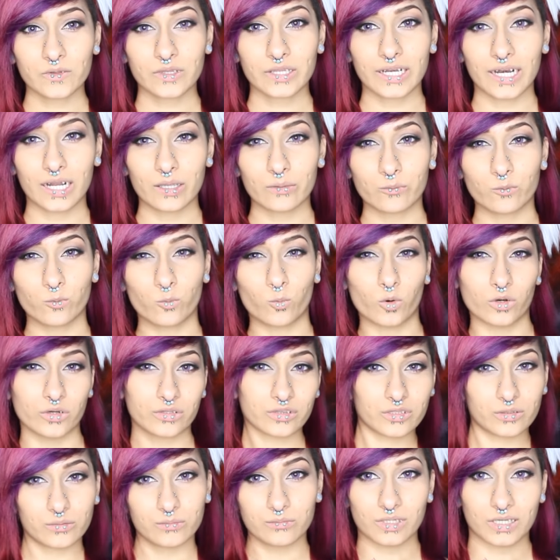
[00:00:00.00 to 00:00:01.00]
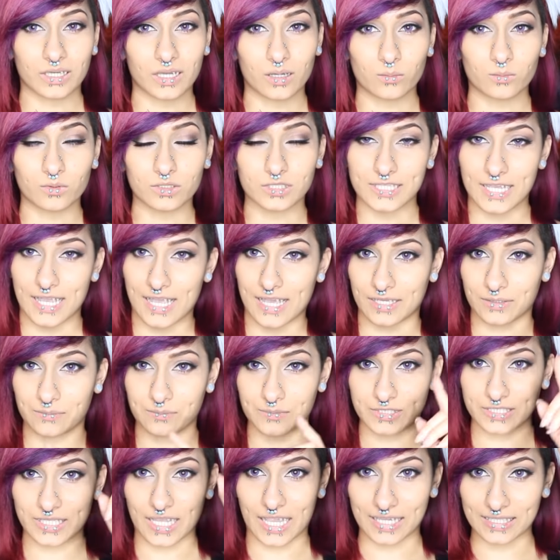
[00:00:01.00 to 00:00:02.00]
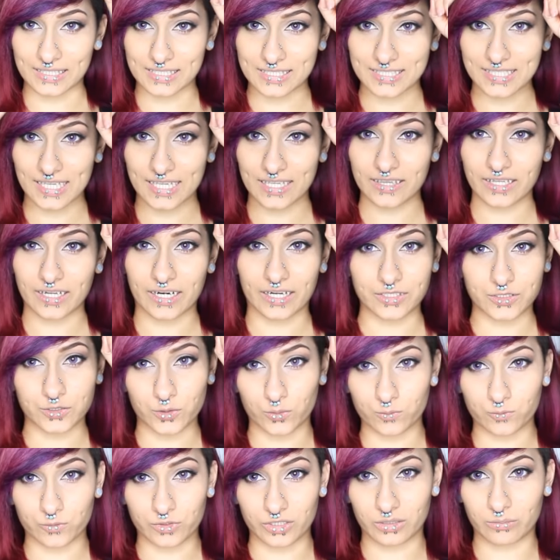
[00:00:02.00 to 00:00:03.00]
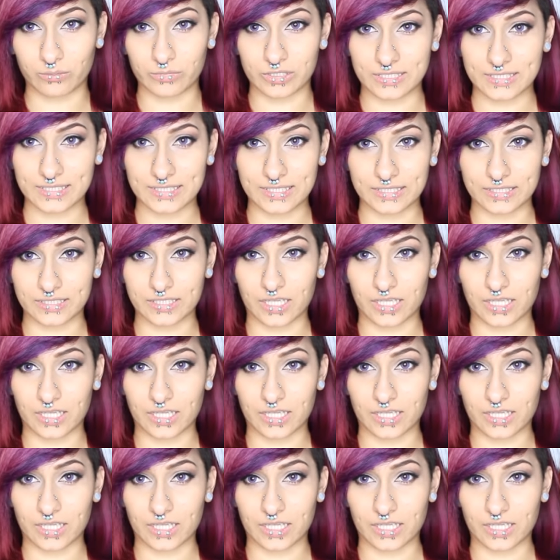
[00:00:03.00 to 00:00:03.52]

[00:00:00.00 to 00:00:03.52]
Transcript: that I've worn them a couple times, I can say that I don't really miss the